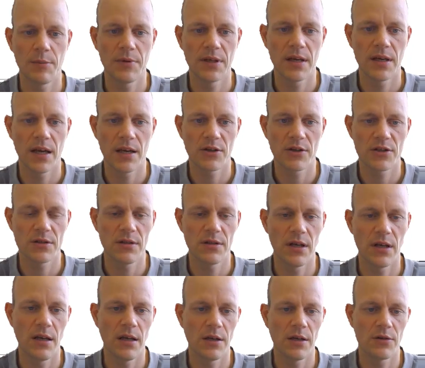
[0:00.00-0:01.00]
application
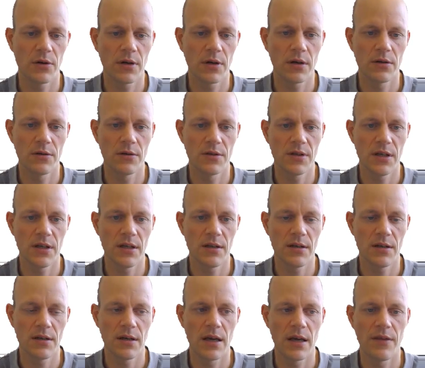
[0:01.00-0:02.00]
in a Docker
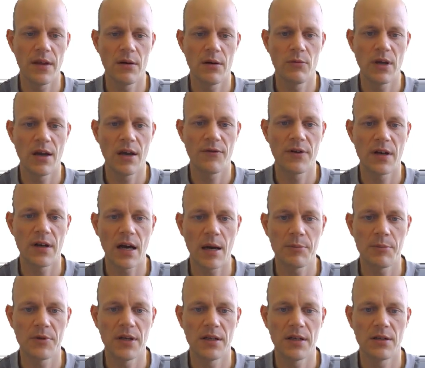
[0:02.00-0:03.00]
container, and then we have an
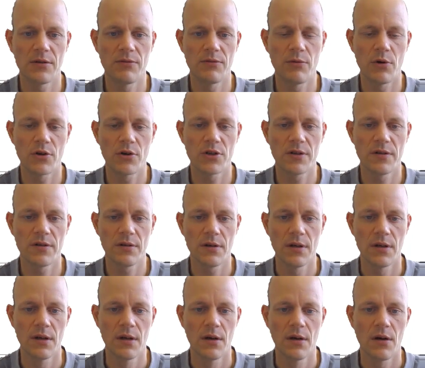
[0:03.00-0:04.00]
updated version
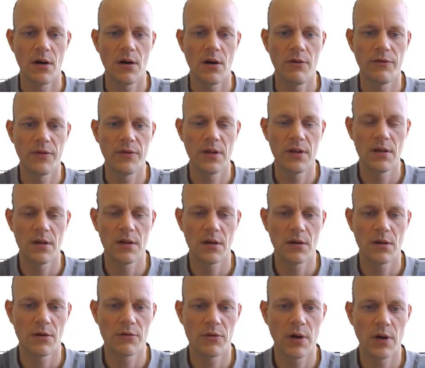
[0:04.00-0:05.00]
of the
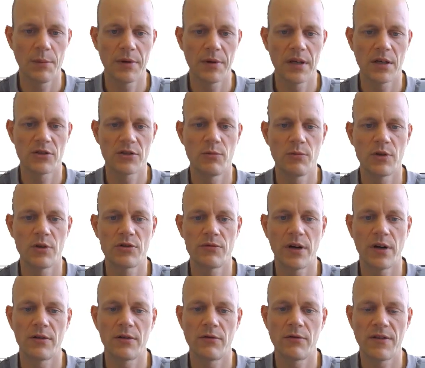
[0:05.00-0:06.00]
control application which
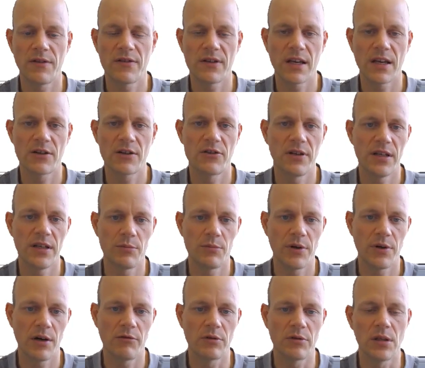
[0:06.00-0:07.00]
runs actually in
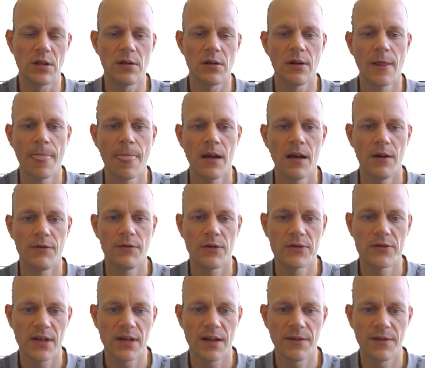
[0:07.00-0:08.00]
parallel. If you
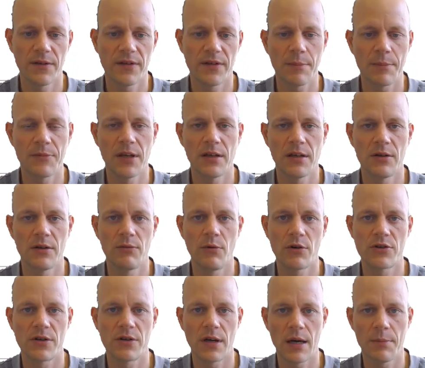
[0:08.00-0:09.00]
start this updated
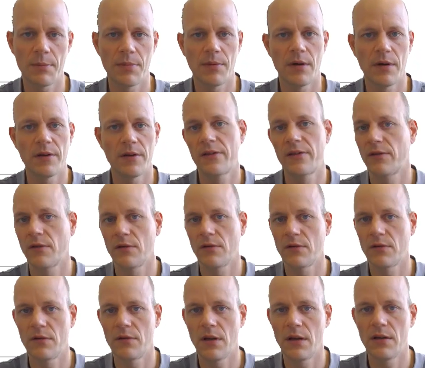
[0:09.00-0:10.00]
version up, it's
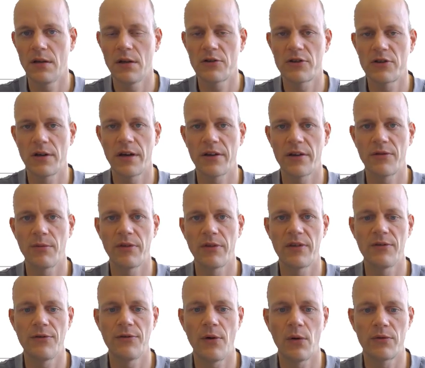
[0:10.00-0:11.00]
initialized
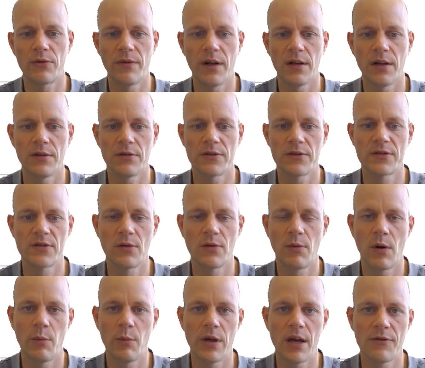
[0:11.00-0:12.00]
with default values. So
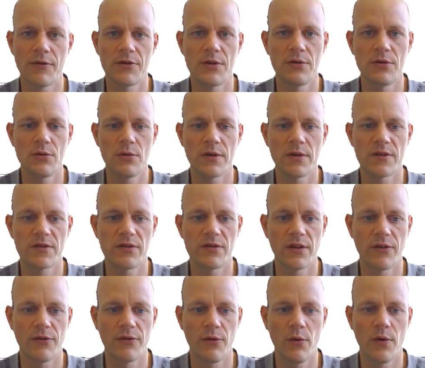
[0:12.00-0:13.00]
what we have to do is
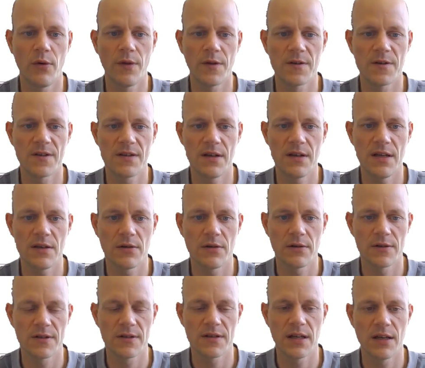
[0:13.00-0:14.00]
transfer this
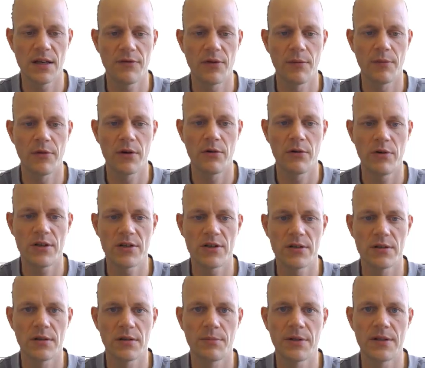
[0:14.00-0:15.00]
internal state from the
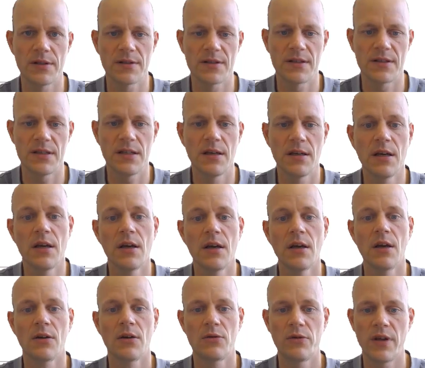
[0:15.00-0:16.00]
original PLC
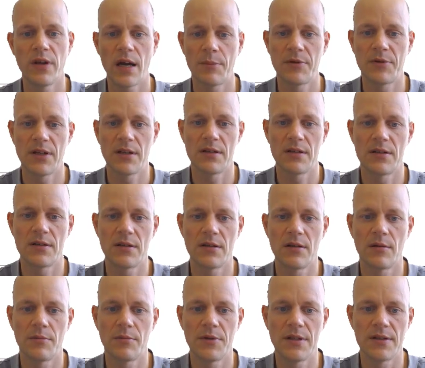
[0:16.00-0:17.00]
to the updated
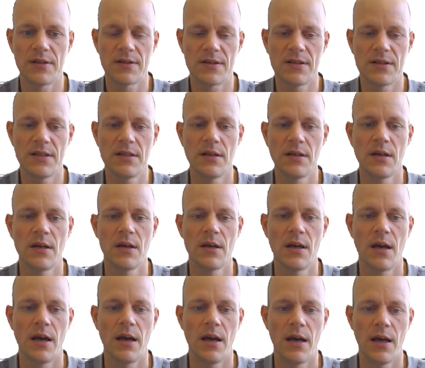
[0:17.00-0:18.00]
PLC.
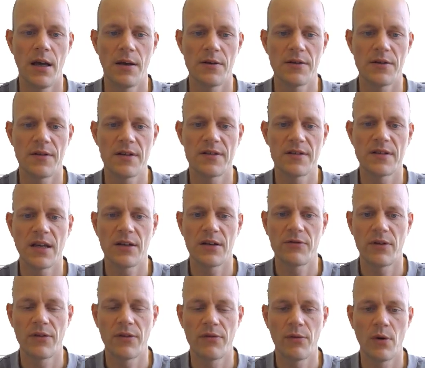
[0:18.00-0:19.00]
And this state
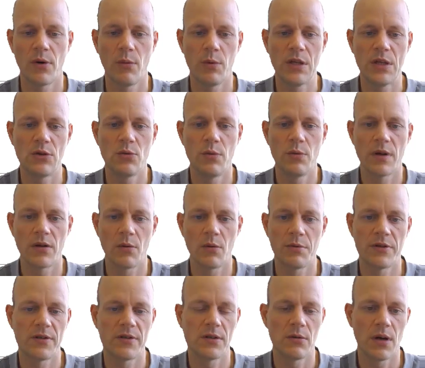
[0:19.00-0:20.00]
transfer we do with
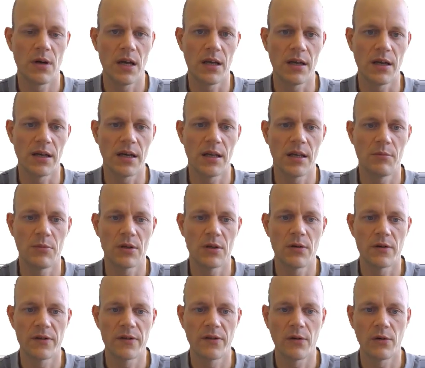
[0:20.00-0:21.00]
OPCOA again,
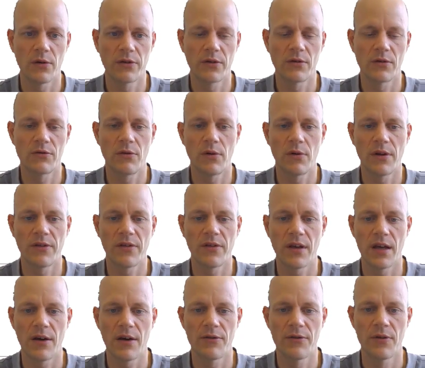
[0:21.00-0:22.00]
because those controllers,
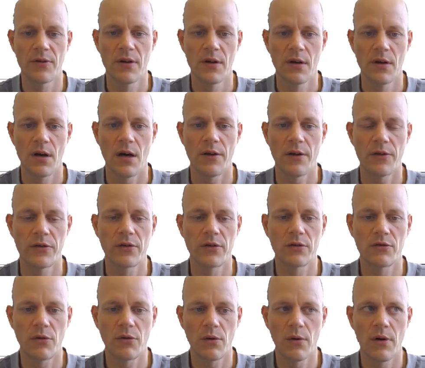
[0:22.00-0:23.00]
they have those
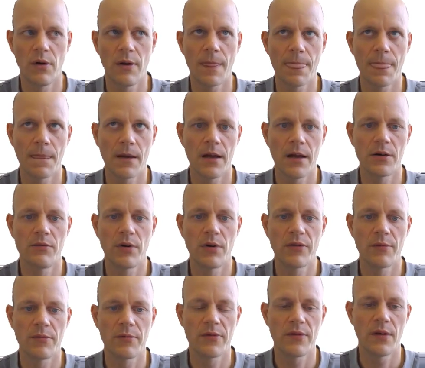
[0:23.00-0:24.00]
control
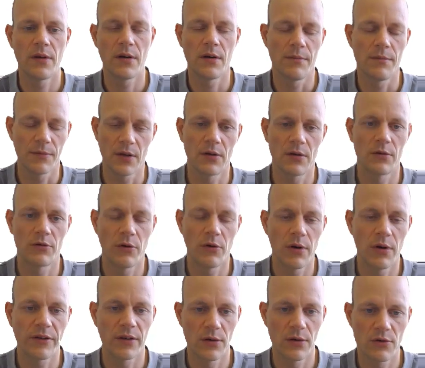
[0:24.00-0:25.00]
algorithms, control
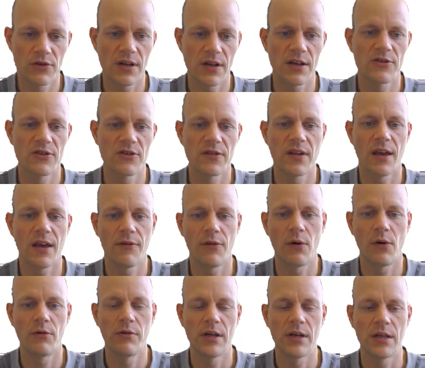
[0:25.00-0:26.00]
execution engines have
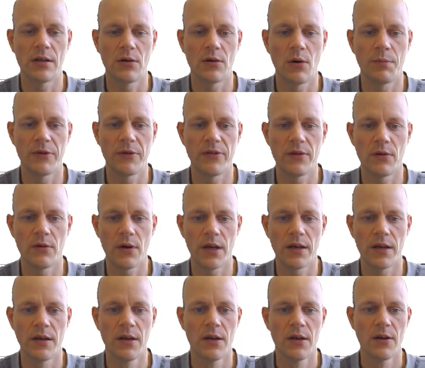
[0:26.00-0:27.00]
already an
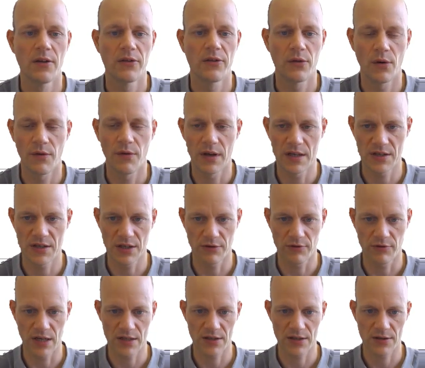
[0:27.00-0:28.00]
OPCOA server
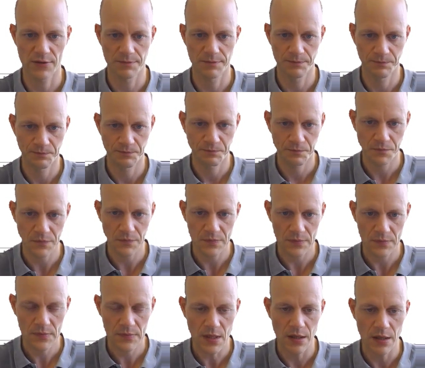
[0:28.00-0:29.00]
integrated.
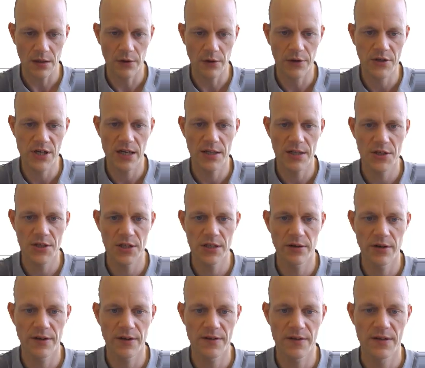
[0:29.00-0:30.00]
Now the challenge
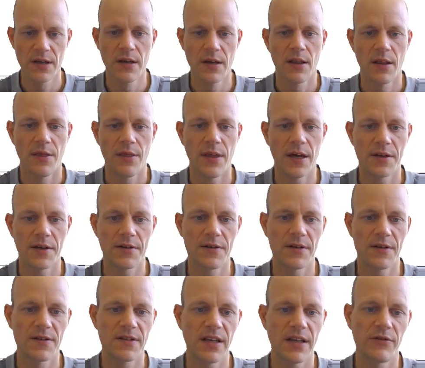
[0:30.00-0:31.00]
here is that
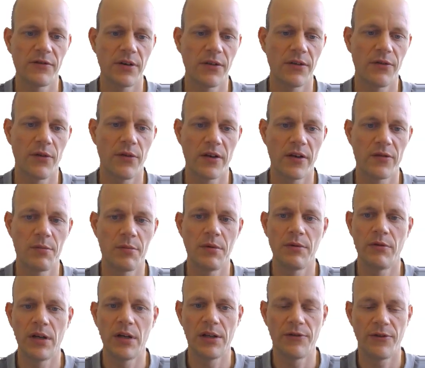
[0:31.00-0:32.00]
the state transfer has to
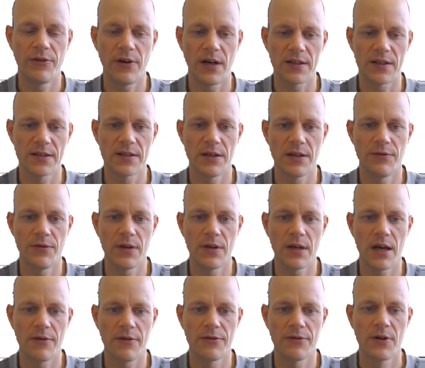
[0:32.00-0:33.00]
be really fast. If
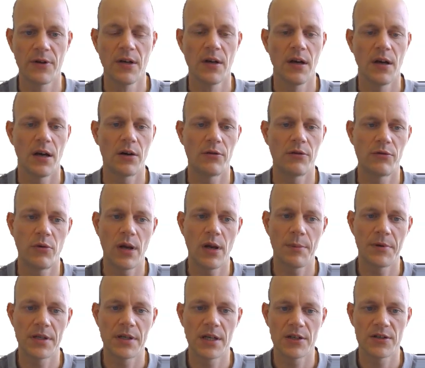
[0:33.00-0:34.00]
we have a control
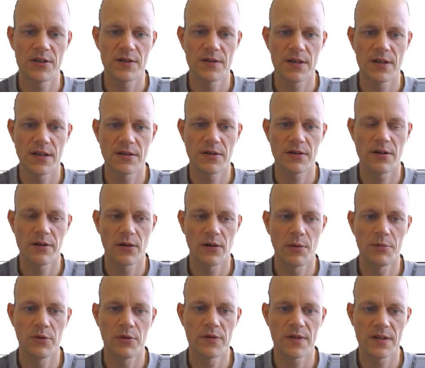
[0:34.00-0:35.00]
application that
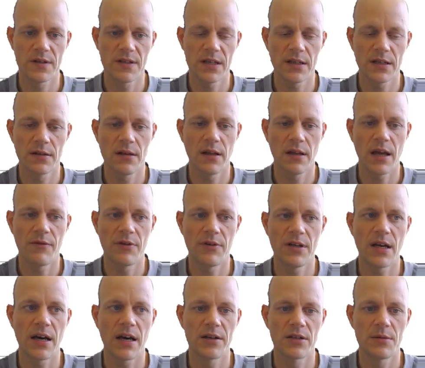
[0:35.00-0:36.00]
computes a signal
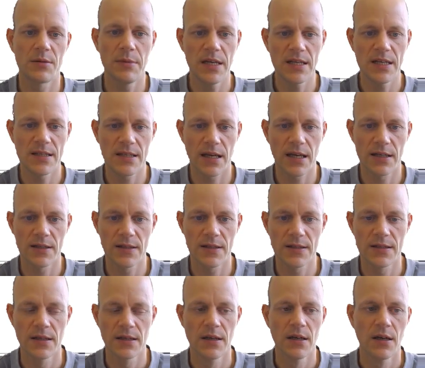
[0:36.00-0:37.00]
every 100
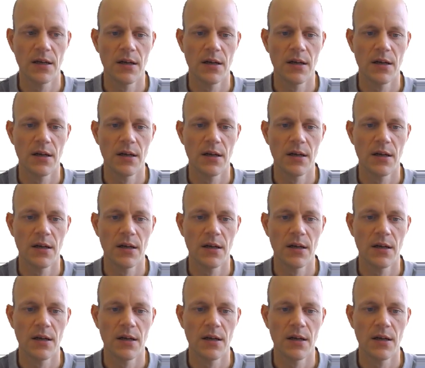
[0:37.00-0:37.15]
milliseconds,